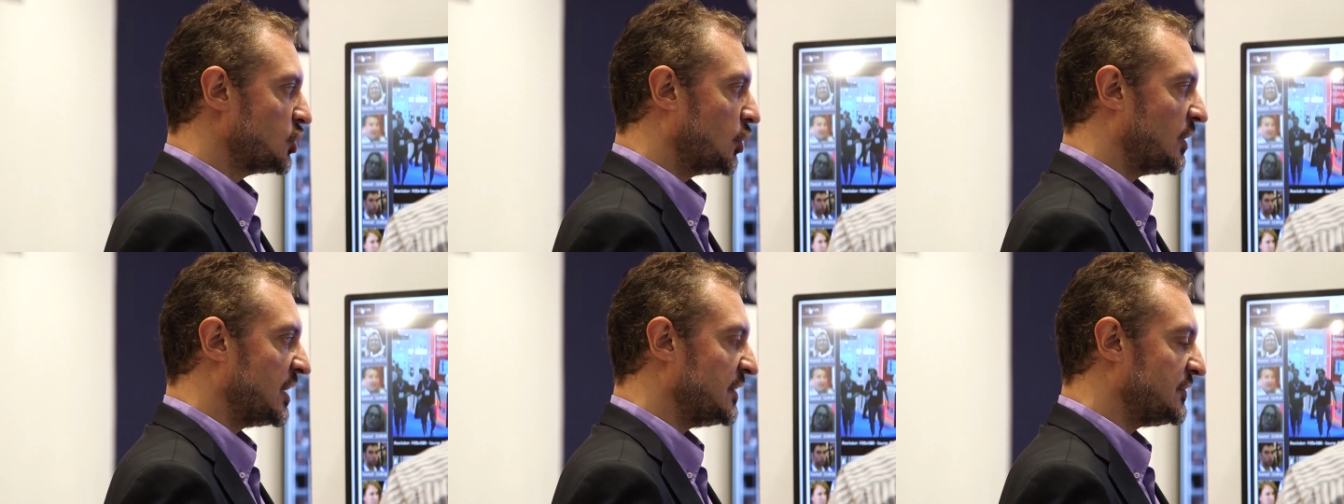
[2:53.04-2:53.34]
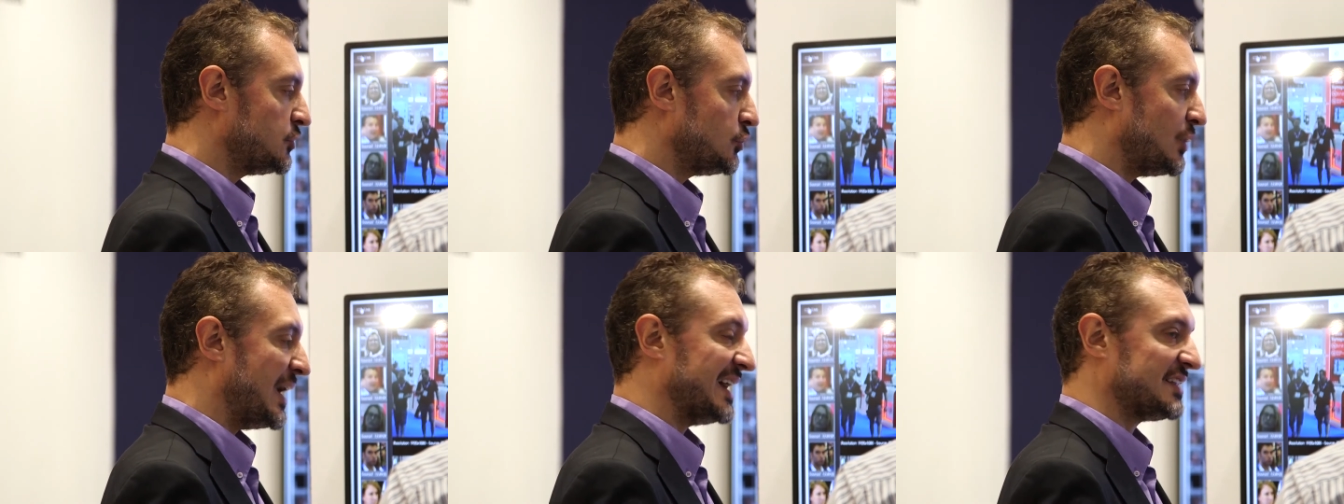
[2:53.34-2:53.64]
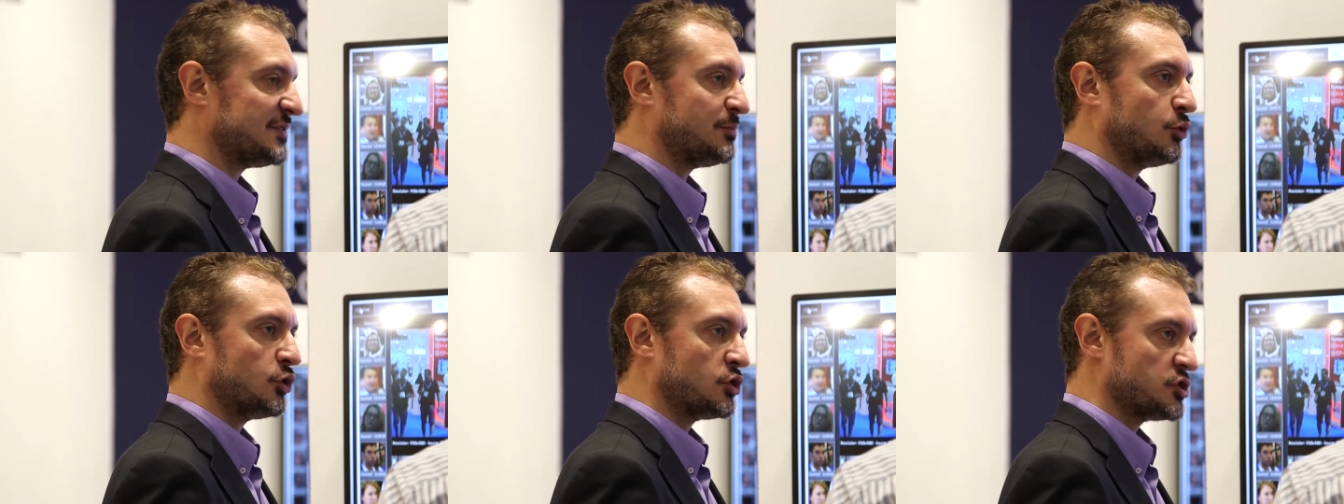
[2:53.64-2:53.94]
Uh, we have
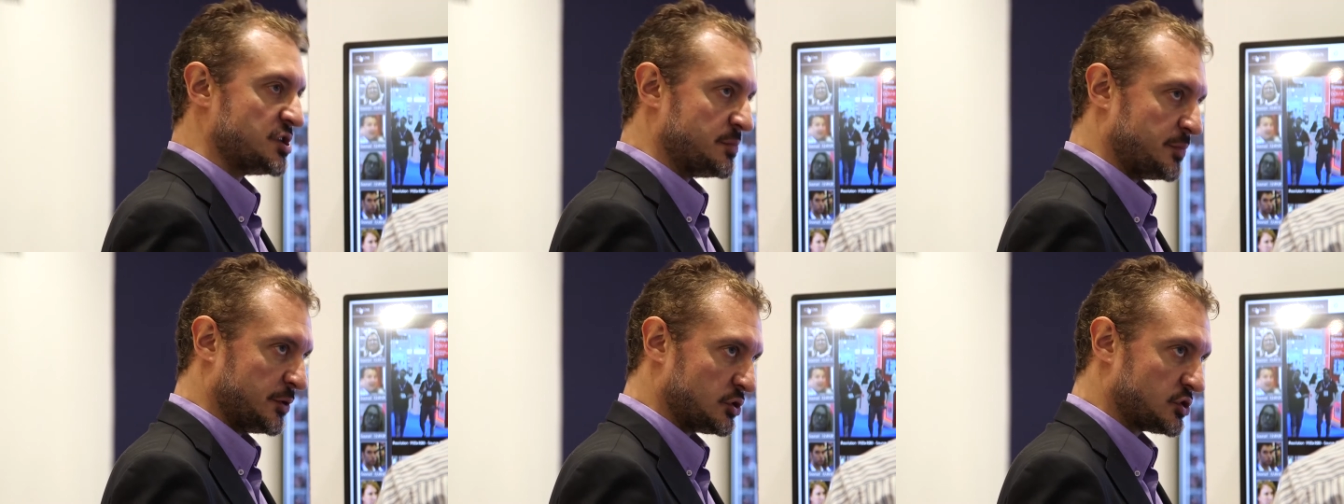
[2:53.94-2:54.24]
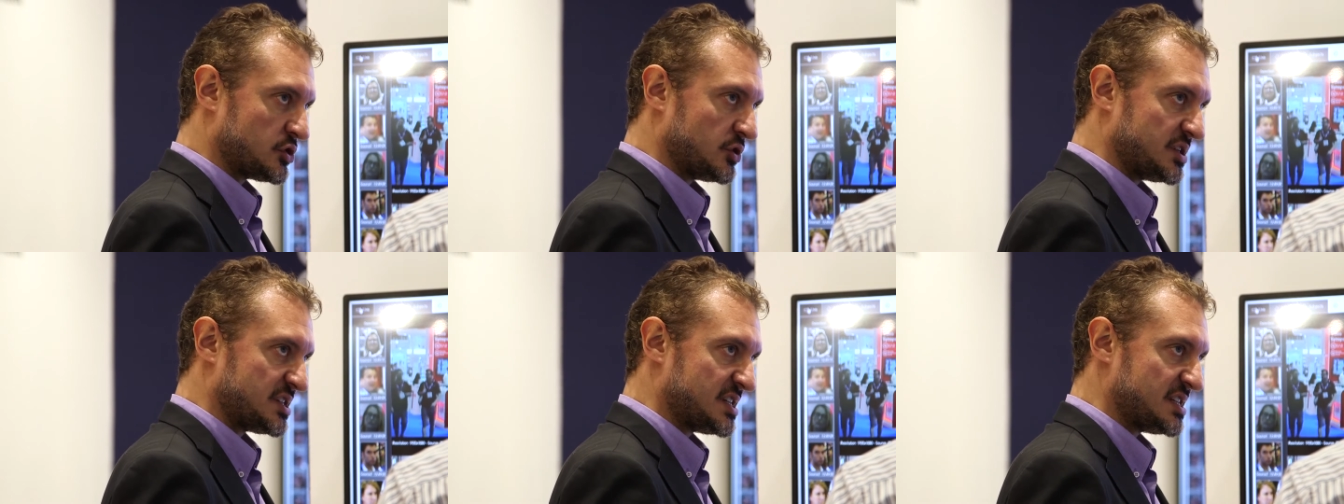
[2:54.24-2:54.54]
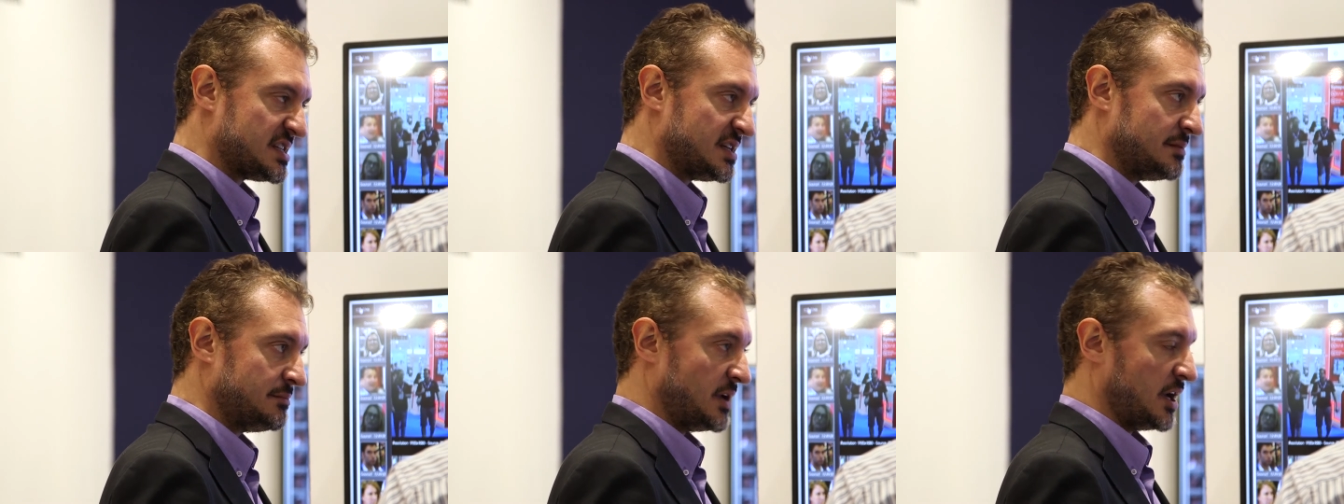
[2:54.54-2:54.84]
invested lots of
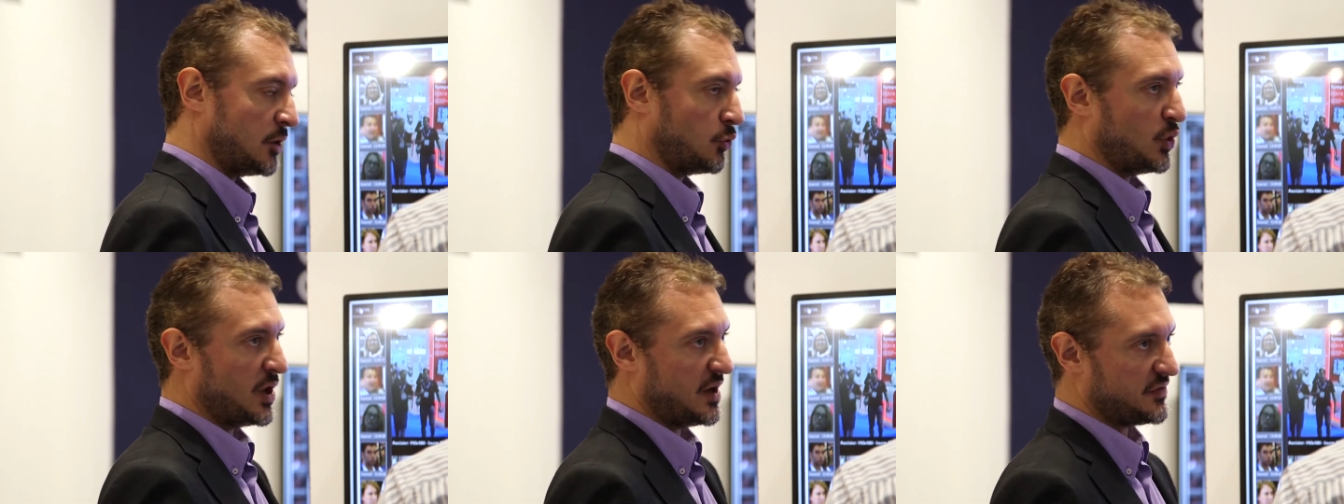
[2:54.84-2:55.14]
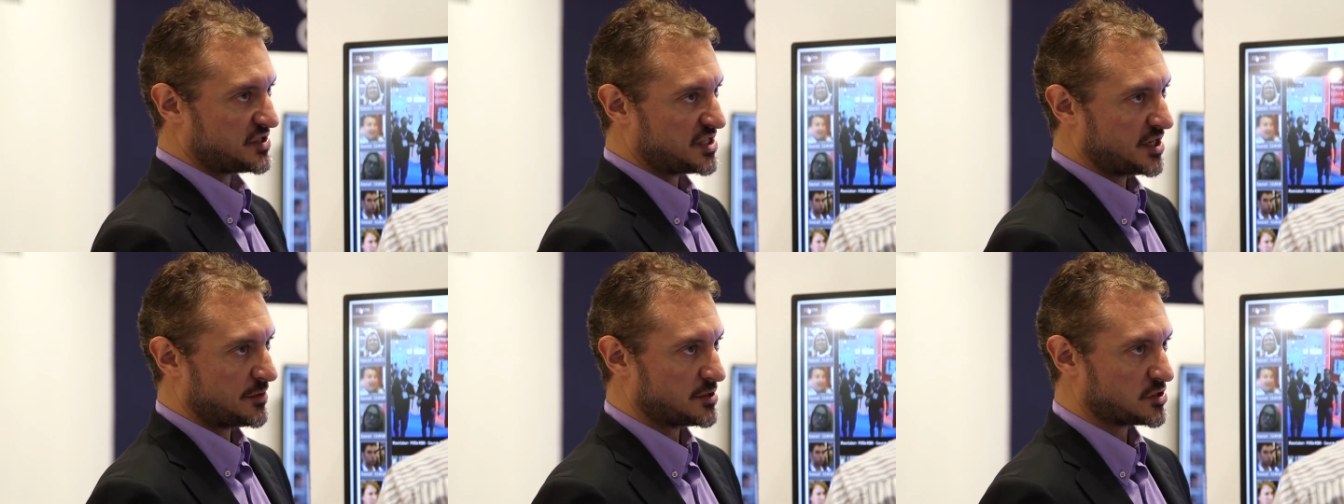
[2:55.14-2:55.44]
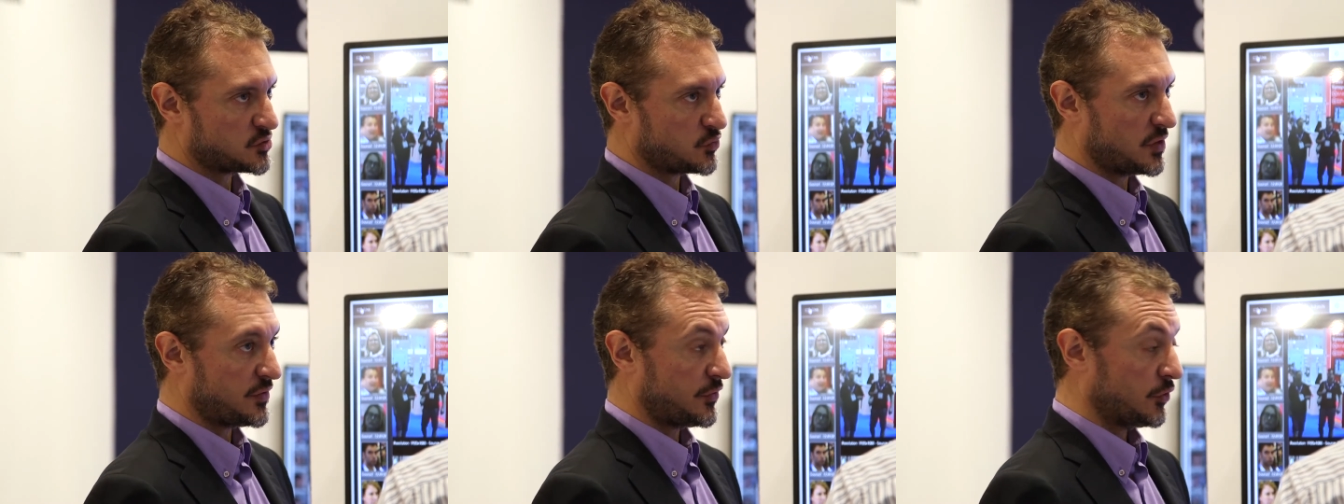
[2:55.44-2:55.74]
resources in
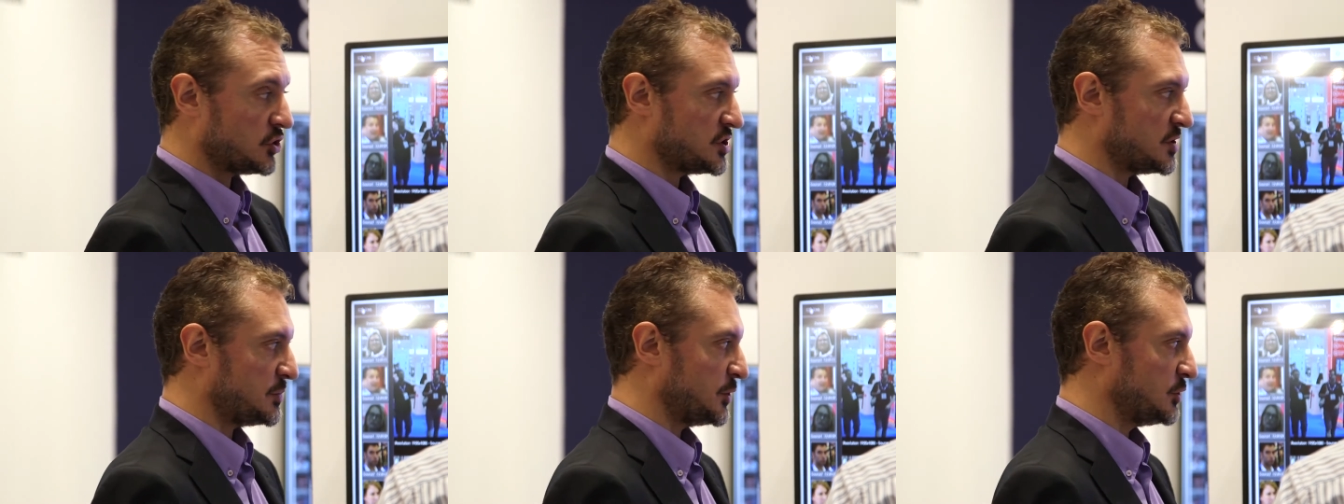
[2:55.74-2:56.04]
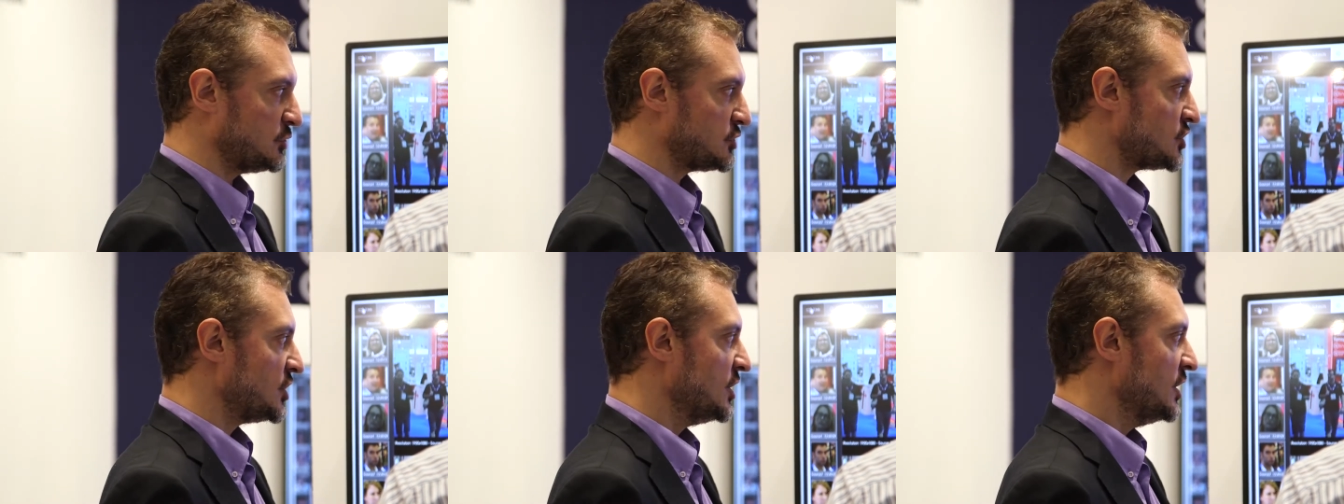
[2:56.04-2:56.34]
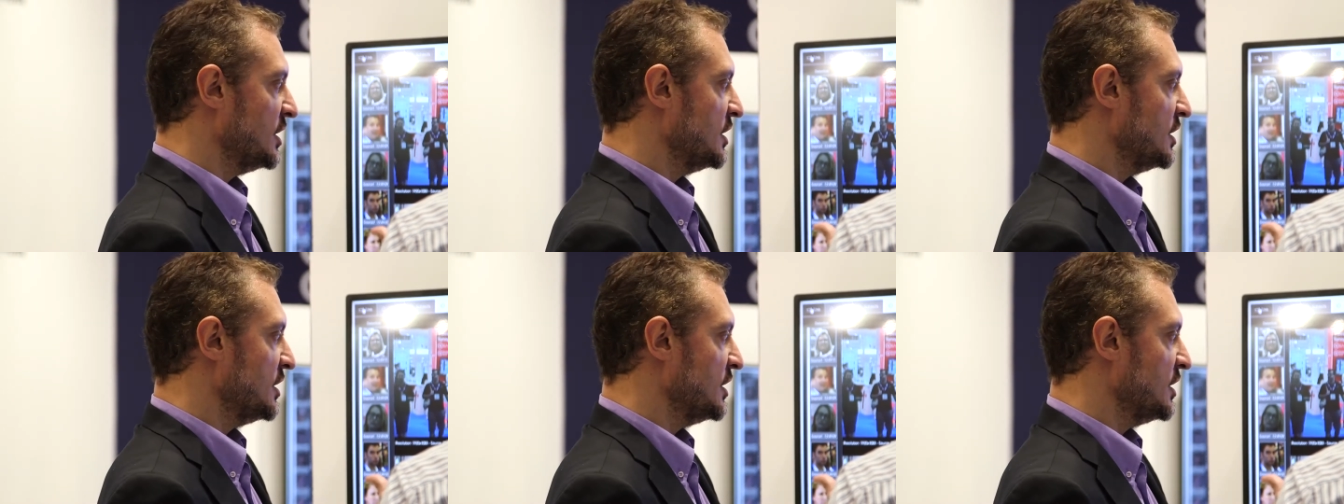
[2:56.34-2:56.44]
research and development, and of